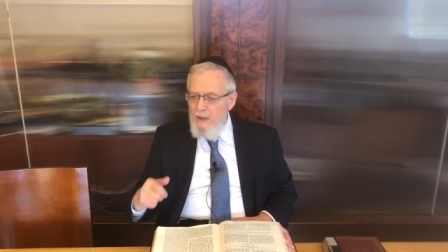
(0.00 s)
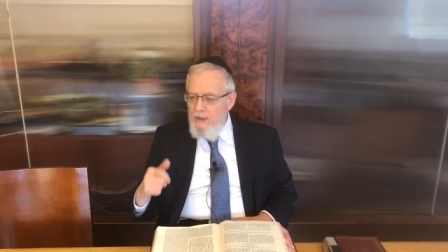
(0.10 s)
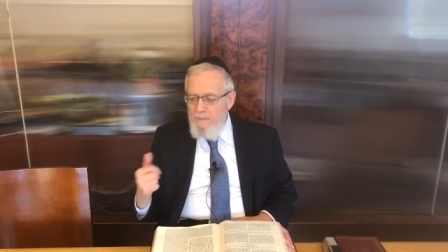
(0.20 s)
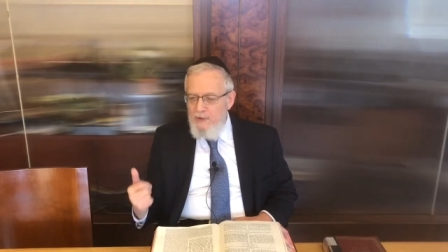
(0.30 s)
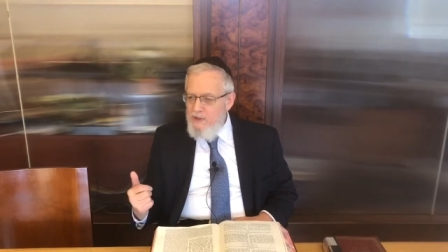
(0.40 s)
the
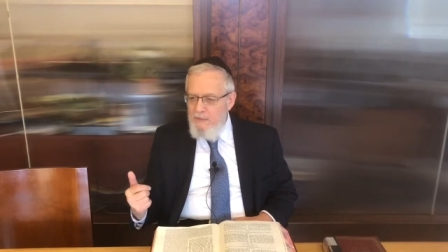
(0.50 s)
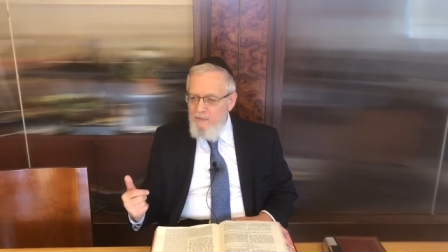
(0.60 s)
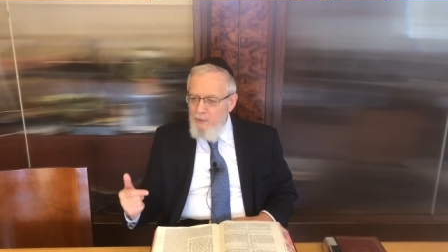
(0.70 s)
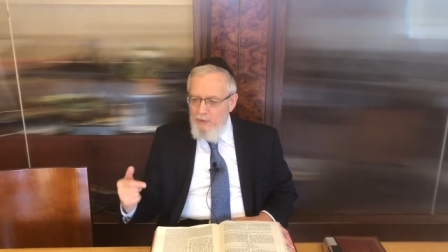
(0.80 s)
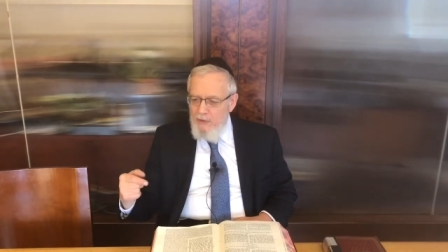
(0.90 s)
person
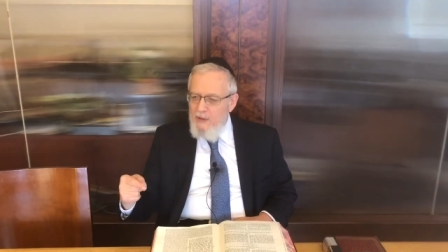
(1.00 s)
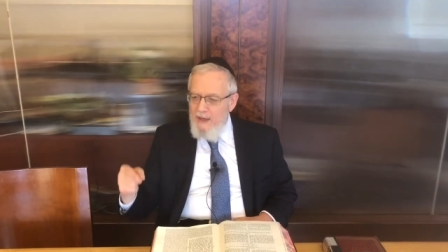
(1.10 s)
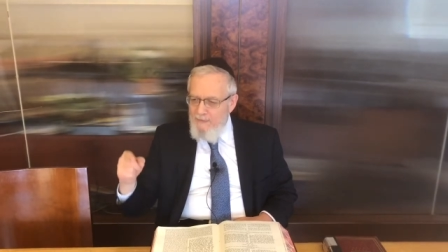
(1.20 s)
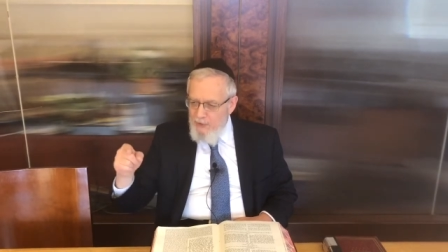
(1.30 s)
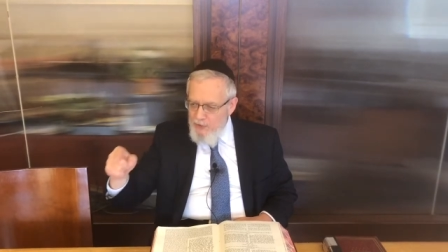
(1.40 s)
before could
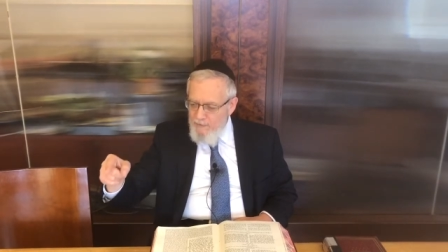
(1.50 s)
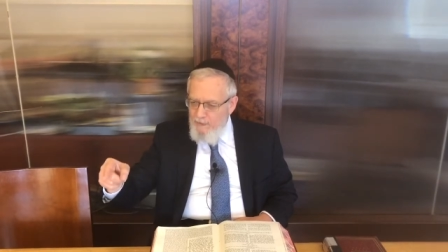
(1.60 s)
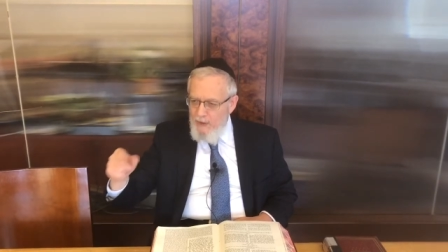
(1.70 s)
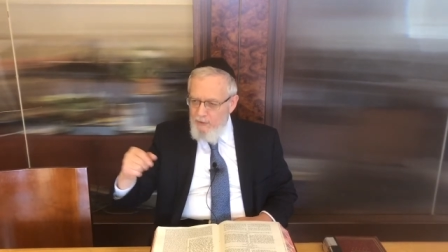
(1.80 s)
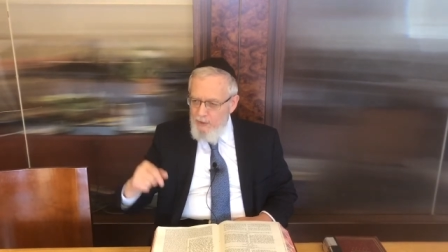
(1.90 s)
have a
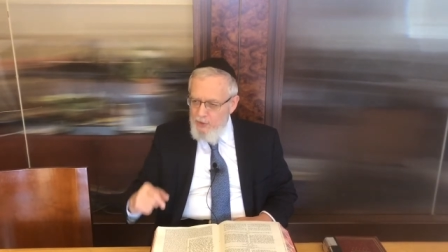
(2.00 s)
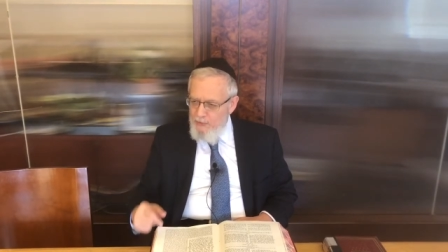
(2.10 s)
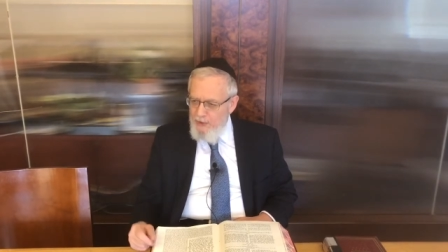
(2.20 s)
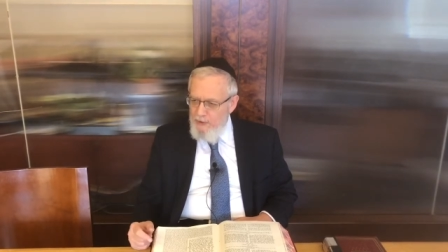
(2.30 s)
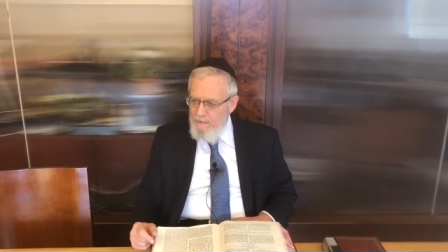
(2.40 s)
father
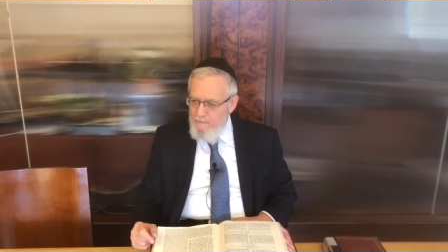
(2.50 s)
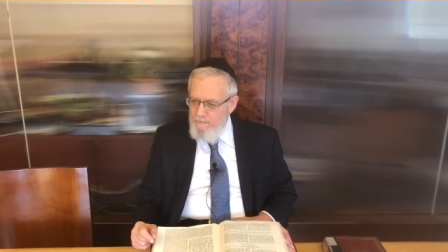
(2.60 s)
Yishmael,